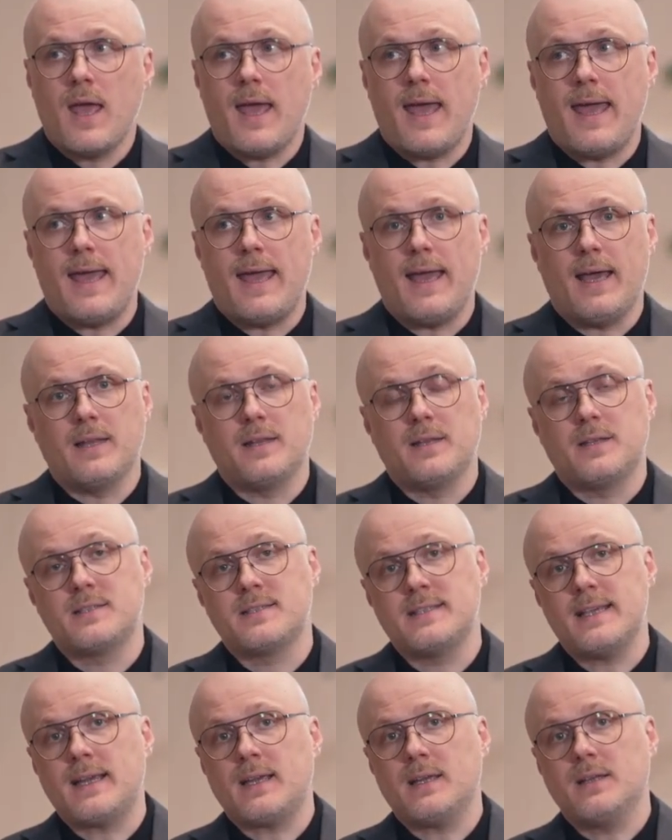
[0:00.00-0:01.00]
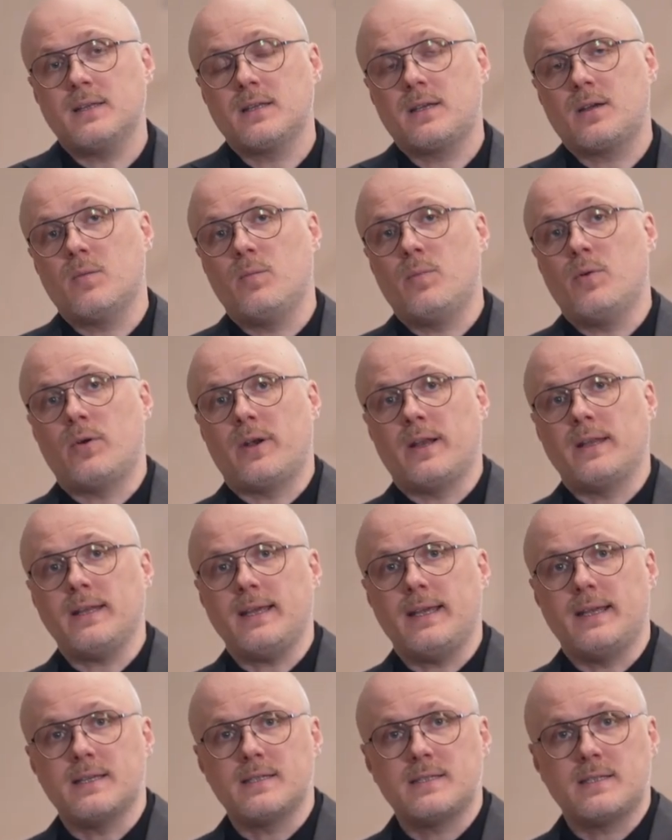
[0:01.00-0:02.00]
And second component
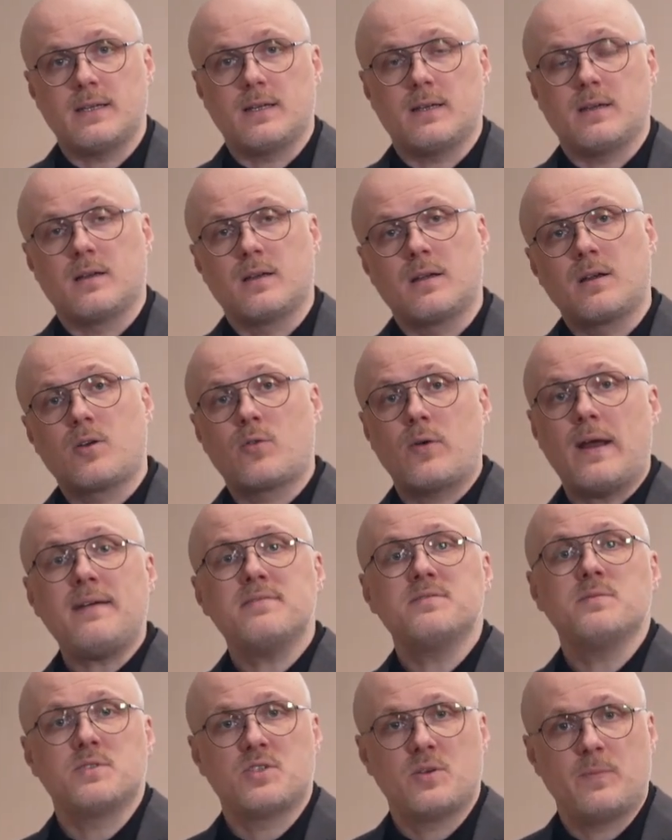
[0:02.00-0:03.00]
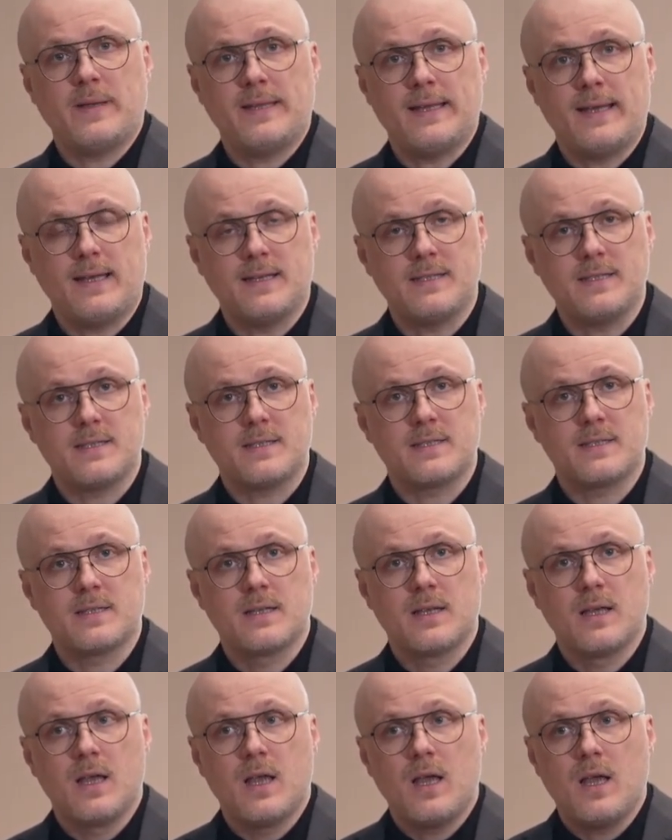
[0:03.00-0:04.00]
is the craftsmanship analysis,
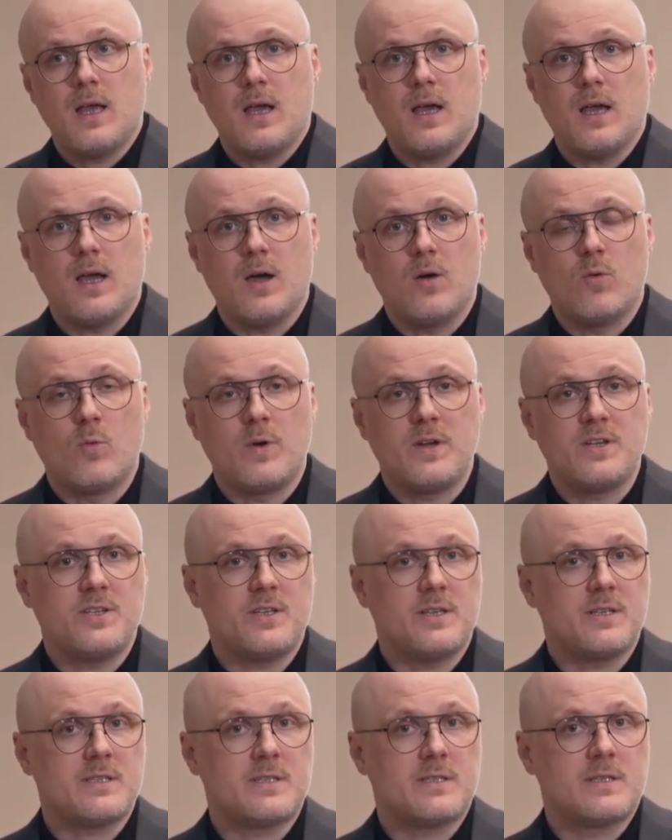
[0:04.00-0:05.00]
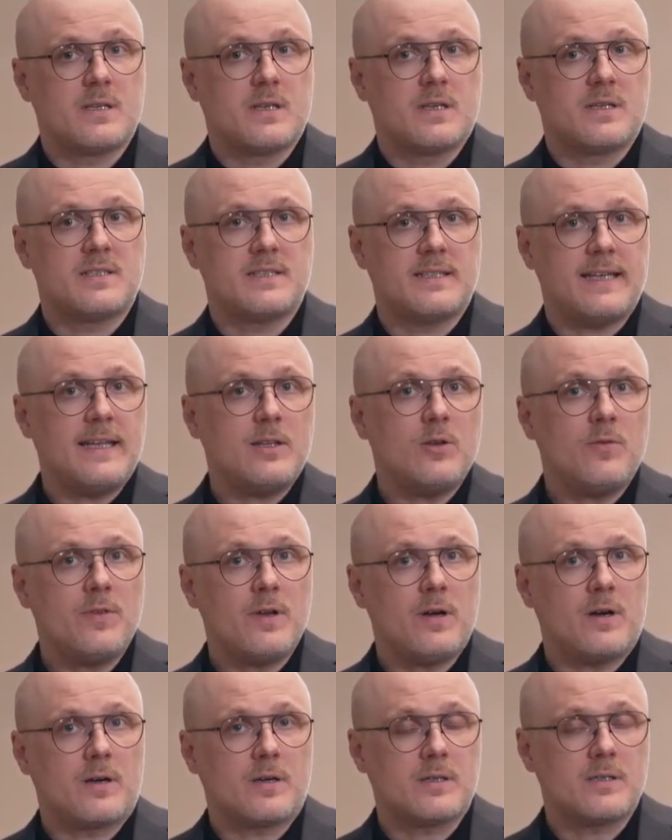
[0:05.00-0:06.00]
which is
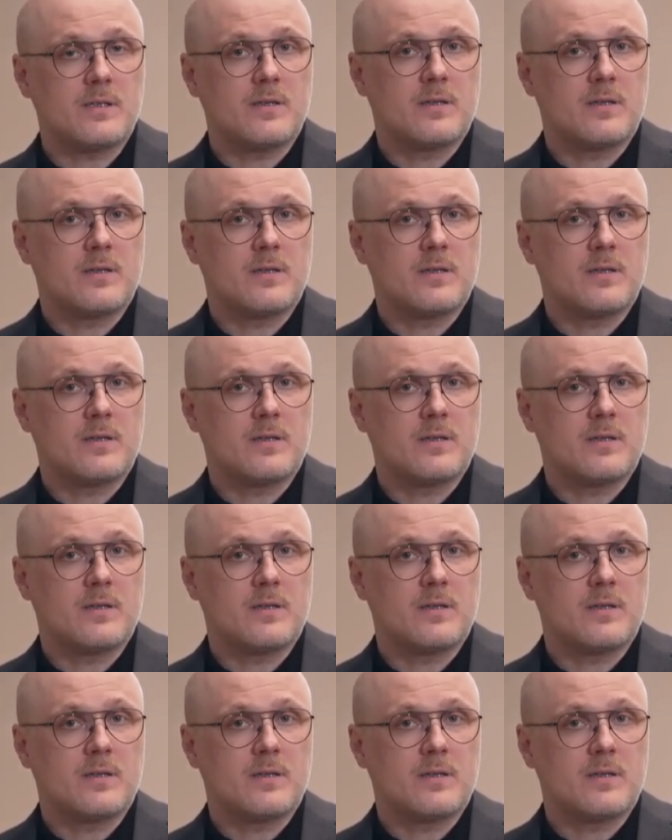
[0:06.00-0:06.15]
state-of-the-art